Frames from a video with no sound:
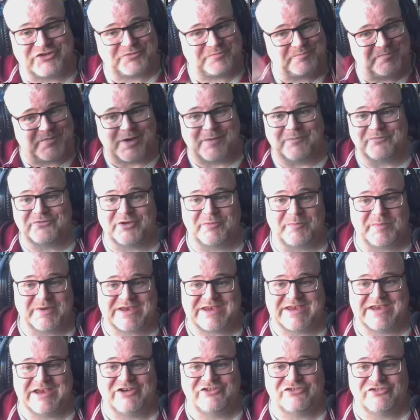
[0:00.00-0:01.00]
just pops up
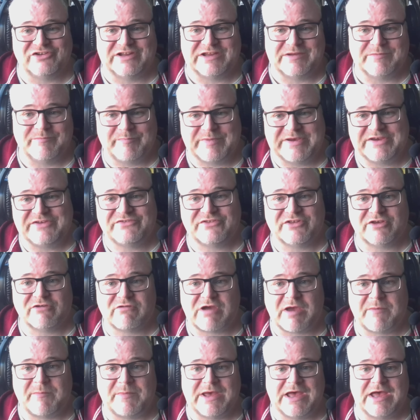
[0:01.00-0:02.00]
occasionally and beats the
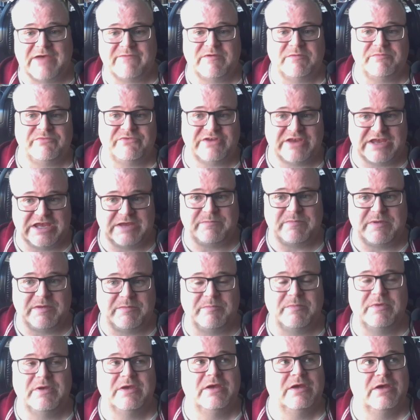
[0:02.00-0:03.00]
crap out of him to keep
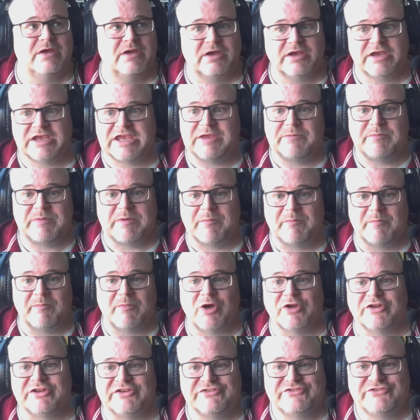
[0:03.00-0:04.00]
him keep him
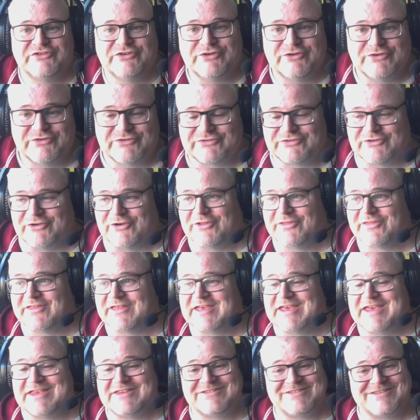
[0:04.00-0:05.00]
on his toes, sort of
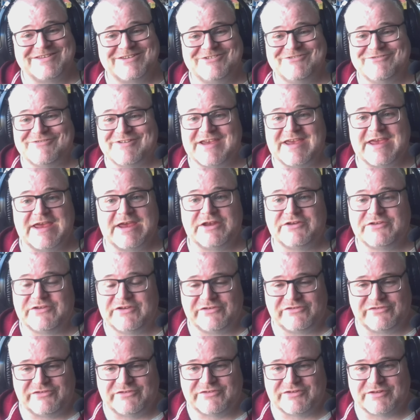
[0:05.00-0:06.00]
thing. It's a great
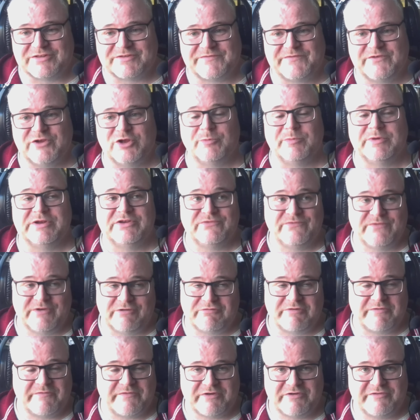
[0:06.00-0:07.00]
addition to the film, and it's
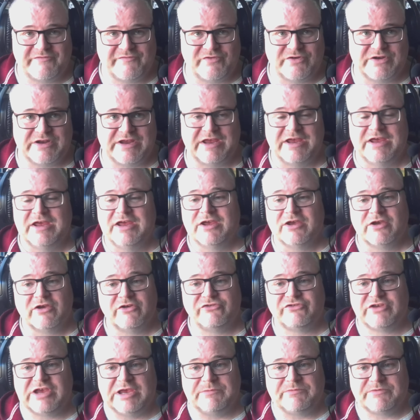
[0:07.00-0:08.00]
very, very funny
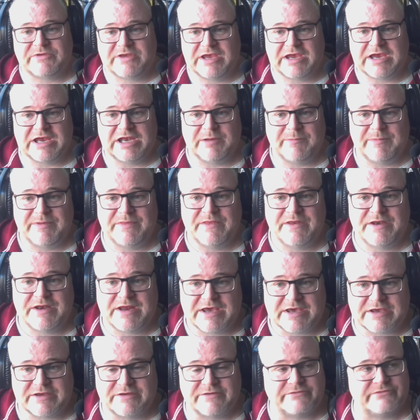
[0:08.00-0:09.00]
because she keeps kicking him in the
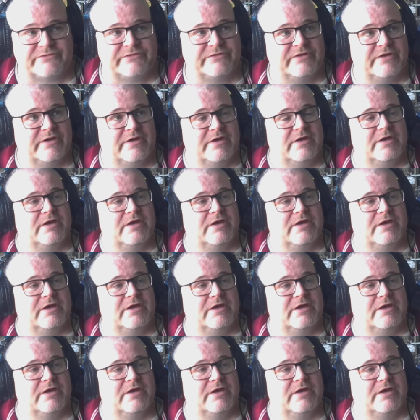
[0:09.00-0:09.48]
knackers.